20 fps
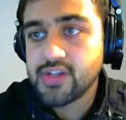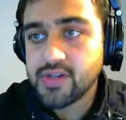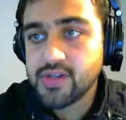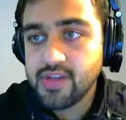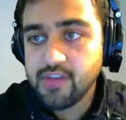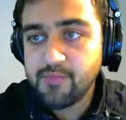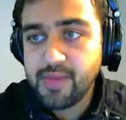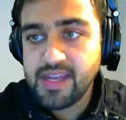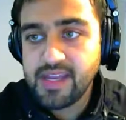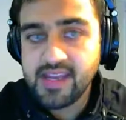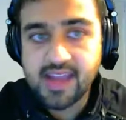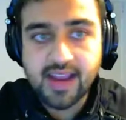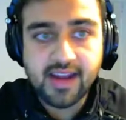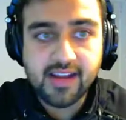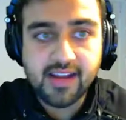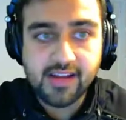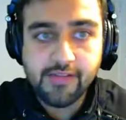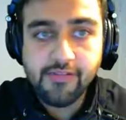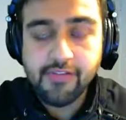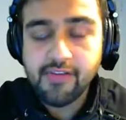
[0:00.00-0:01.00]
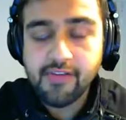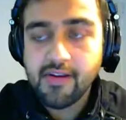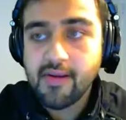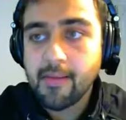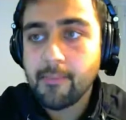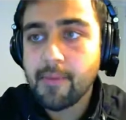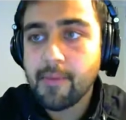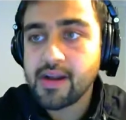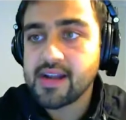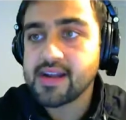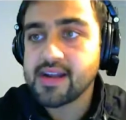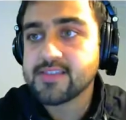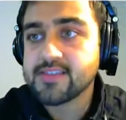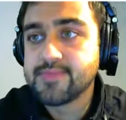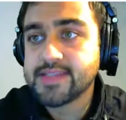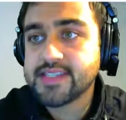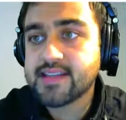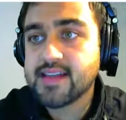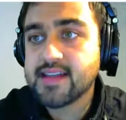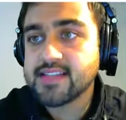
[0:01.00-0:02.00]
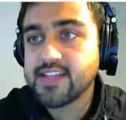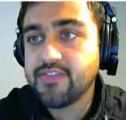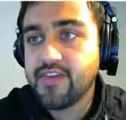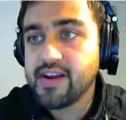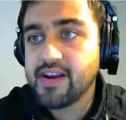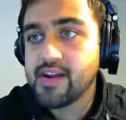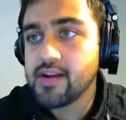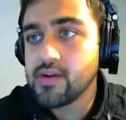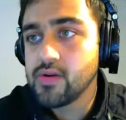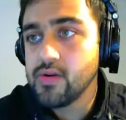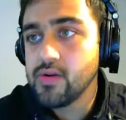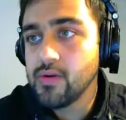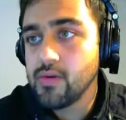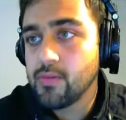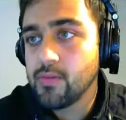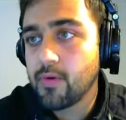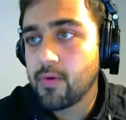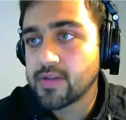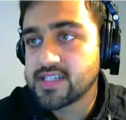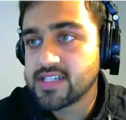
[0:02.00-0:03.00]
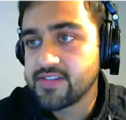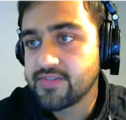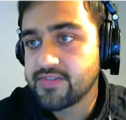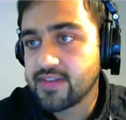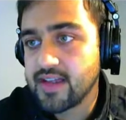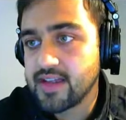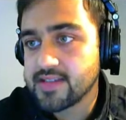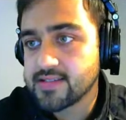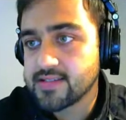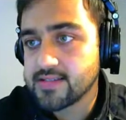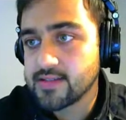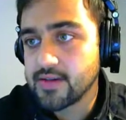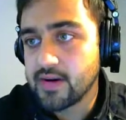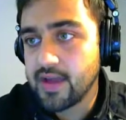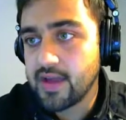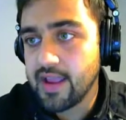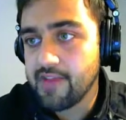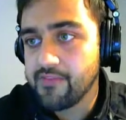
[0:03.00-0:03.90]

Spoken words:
It should have been negative, but it is misclassified into positive class.